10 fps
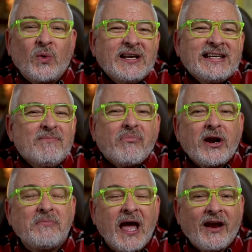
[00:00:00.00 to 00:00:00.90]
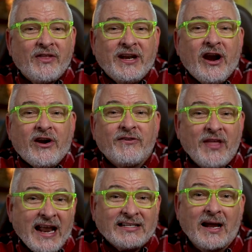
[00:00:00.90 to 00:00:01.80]
so it didn't break me out of the narrative
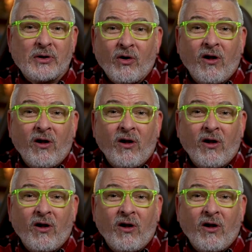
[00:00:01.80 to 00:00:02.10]
that time at